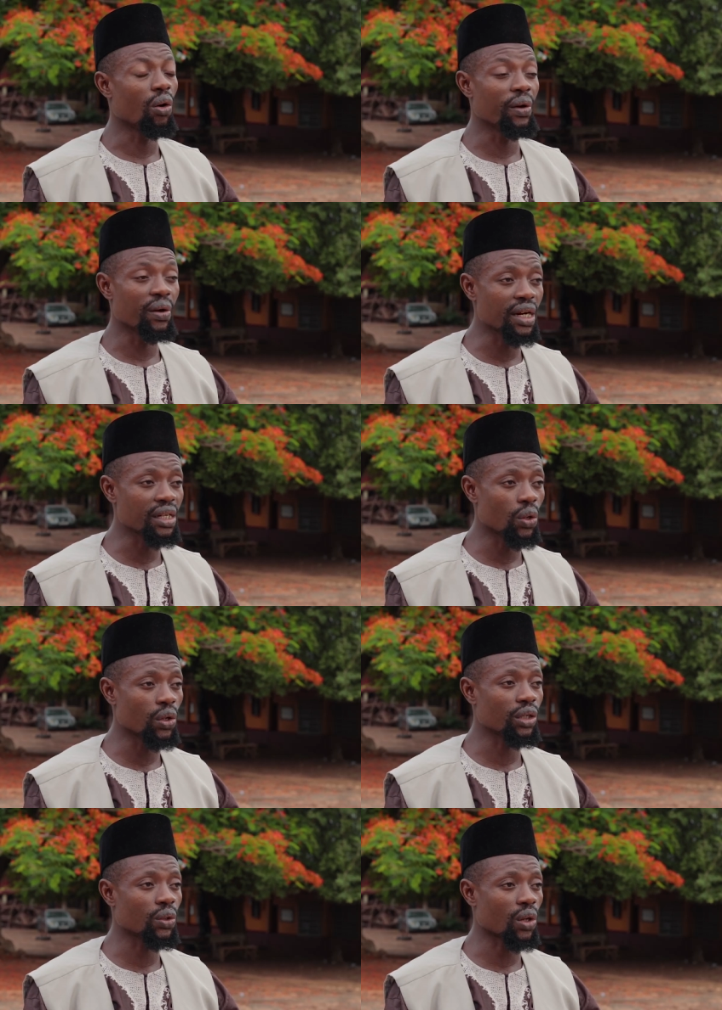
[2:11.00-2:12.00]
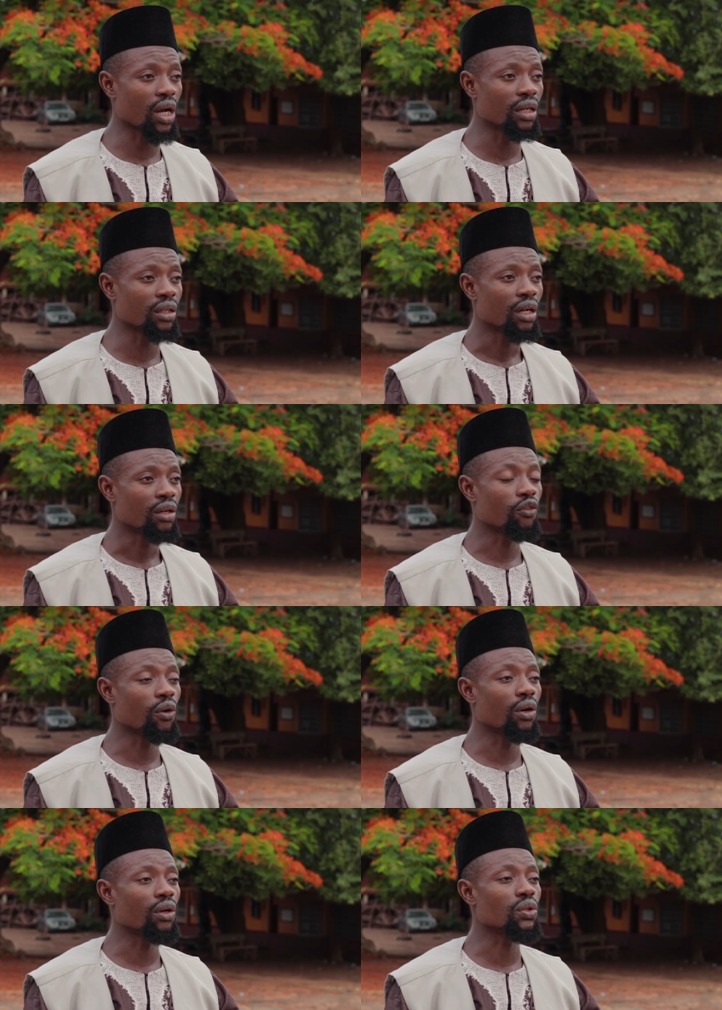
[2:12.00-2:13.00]
or we read the Holy Quran
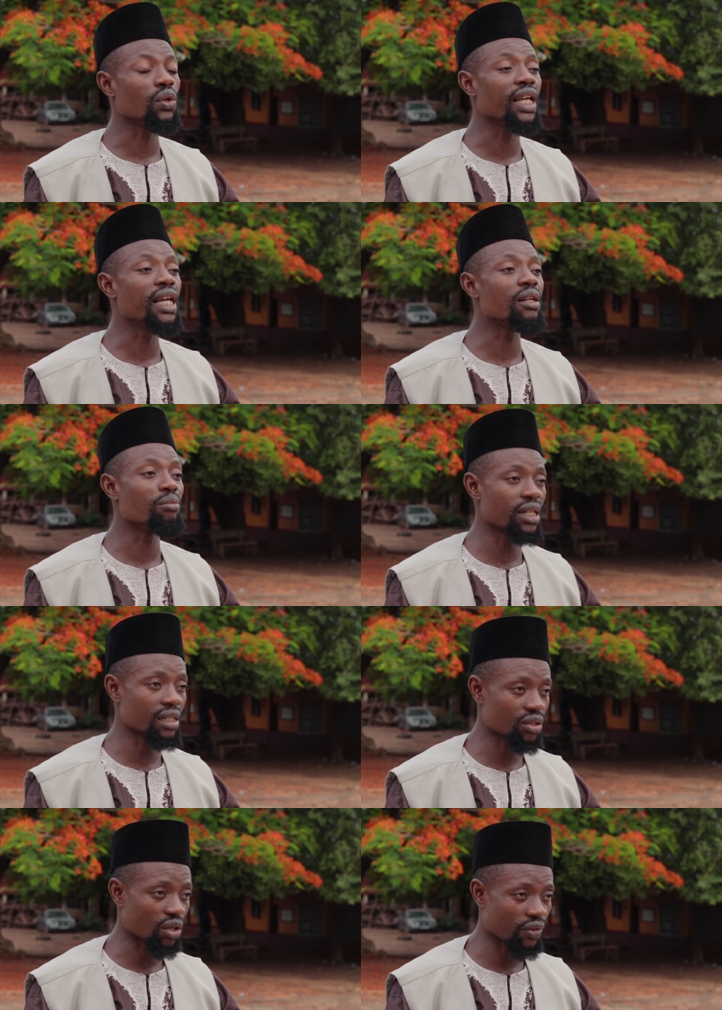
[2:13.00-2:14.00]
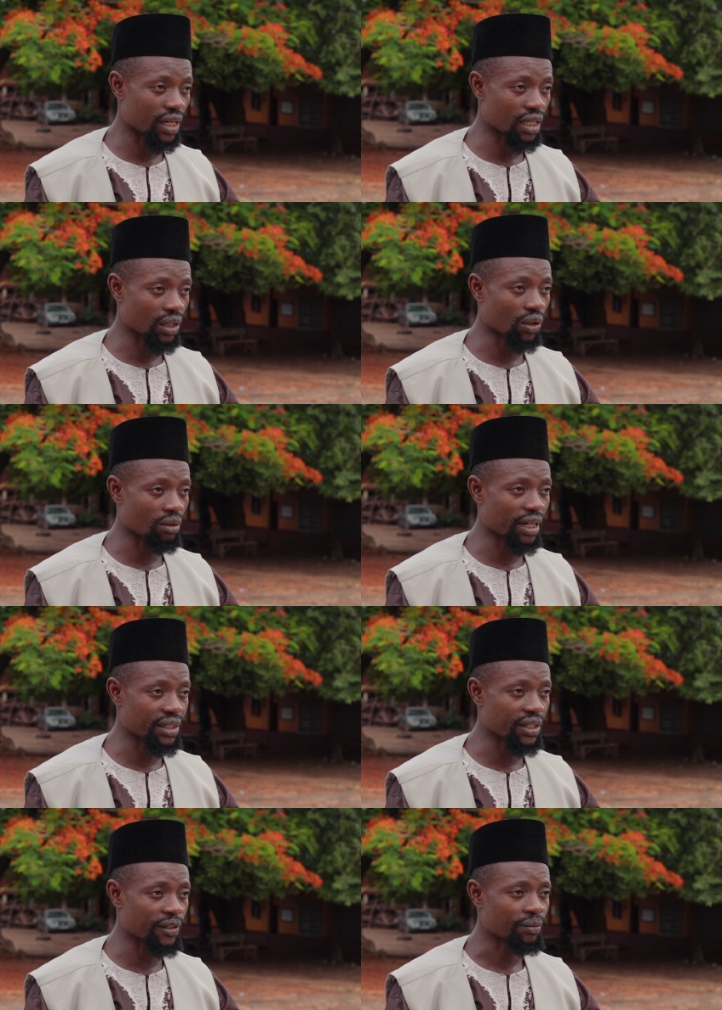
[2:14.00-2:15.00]
to gain the blessings of Allah the
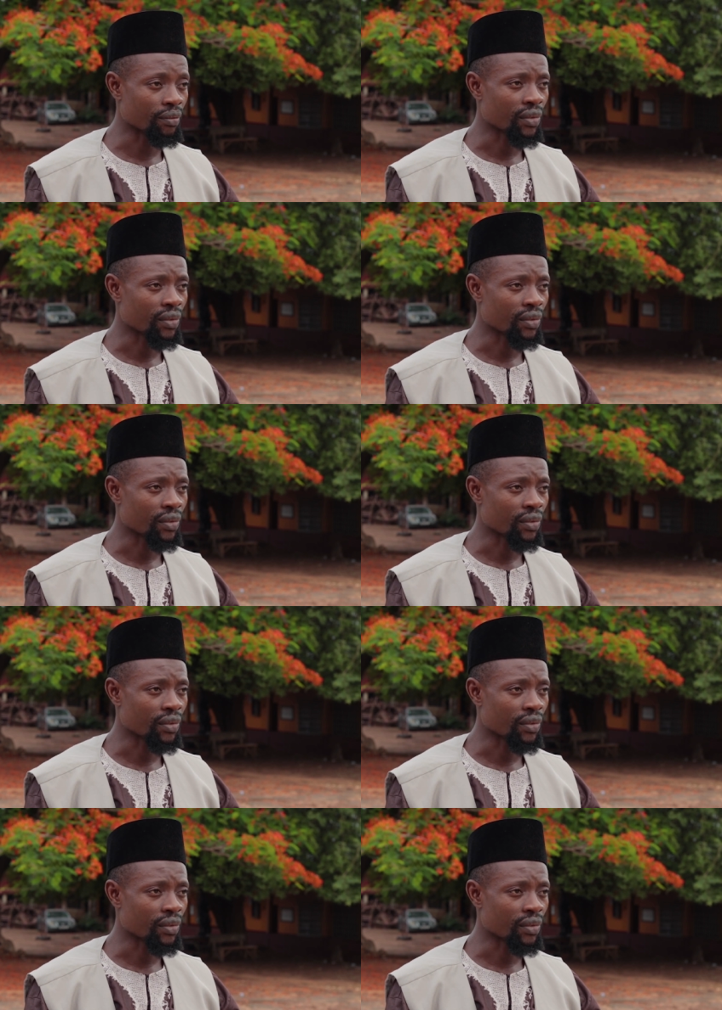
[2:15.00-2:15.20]
Almighty.